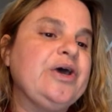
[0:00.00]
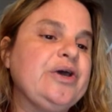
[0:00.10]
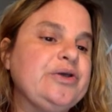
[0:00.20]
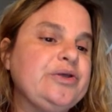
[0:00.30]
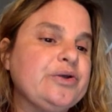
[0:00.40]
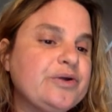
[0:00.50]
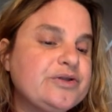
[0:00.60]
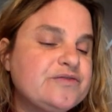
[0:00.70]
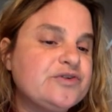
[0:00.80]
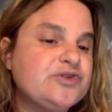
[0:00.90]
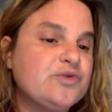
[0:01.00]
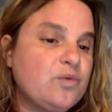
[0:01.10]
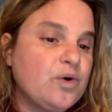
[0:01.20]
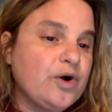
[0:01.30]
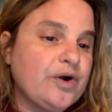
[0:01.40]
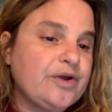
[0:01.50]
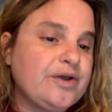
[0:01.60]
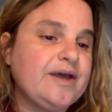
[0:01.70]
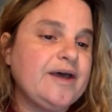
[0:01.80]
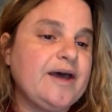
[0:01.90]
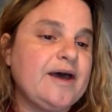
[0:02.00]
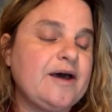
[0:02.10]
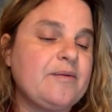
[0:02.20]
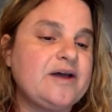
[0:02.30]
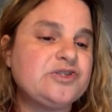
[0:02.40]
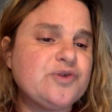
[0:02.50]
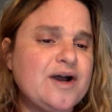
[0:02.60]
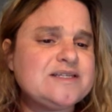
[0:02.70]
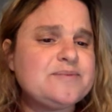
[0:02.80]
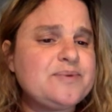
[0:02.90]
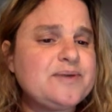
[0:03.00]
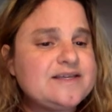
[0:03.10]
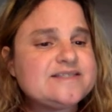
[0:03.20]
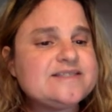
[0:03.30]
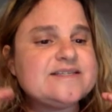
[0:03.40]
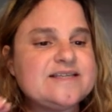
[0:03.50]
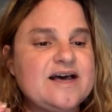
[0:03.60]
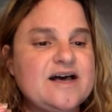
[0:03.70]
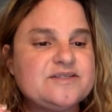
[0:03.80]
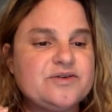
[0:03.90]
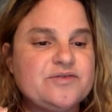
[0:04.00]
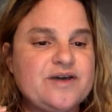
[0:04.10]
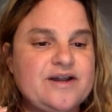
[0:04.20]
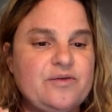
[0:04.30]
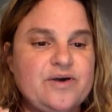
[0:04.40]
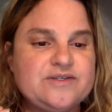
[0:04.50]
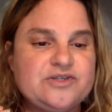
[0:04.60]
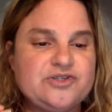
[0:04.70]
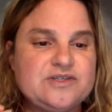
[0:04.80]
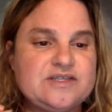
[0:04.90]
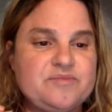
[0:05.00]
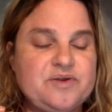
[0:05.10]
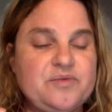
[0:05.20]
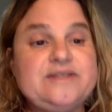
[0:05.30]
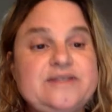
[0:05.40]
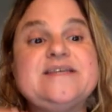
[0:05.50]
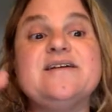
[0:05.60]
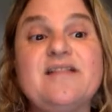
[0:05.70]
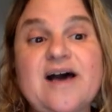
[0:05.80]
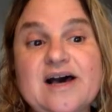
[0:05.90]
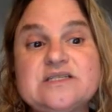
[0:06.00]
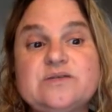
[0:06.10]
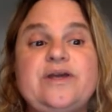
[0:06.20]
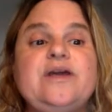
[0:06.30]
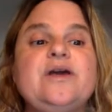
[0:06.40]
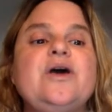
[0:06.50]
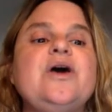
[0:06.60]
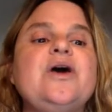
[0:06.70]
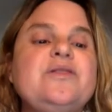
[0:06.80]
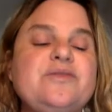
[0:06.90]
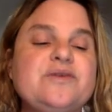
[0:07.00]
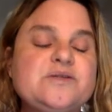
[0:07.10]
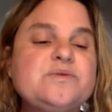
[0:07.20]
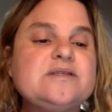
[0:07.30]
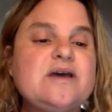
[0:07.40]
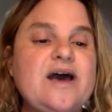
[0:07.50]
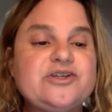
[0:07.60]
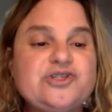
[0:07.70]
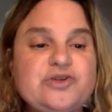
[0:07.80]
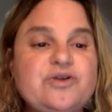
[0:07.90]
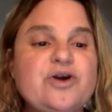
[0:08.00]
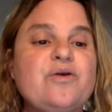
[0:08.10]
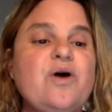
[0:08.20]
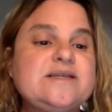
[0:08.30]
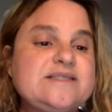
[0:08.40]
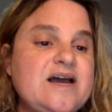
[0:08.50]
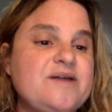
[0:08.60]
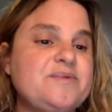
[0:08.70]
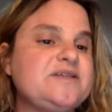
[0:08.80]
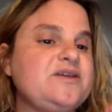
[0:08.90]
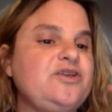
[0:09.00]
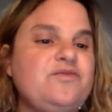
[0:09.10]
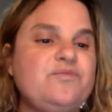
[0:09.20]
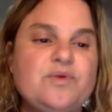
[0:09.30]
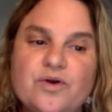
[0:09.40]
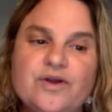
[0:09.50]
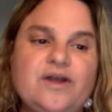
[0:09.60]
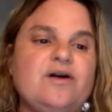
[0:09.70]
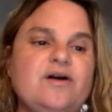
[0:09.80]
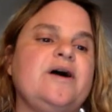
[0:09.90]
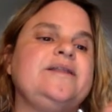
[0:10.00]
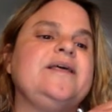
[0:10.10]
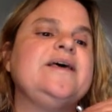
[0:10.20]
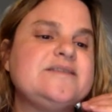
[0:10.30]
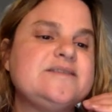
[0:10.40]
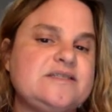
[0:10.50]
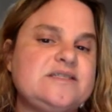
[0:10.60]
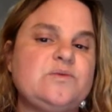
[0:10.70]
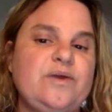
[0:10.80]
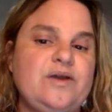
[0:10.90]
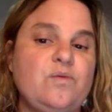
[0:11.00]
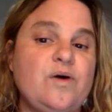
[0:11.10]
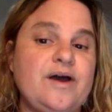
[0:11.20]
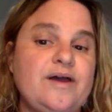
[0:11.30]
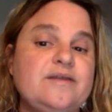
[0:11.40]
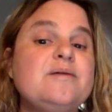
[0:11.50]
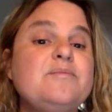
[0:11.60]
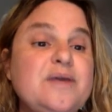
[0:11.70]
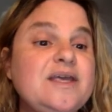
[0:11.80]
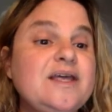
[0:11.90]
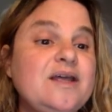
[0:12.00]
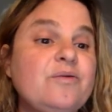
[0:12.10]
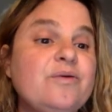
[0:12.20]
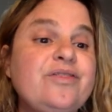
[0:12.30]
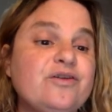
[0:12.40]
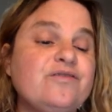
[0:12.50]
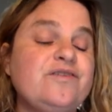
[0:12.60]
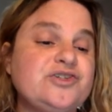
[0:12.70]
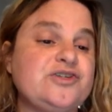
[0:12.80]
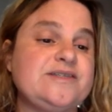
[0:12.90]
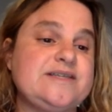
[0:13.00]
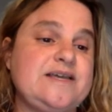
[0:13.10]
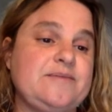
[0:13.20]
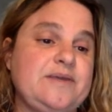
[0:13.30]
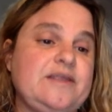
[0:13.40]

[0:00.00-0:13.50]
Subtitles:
your individual work. I tried to piece this out so that it wasn't just something we did the last week. This was, as you know, assignments that you've been working on since week 1, beginning with your vision statement.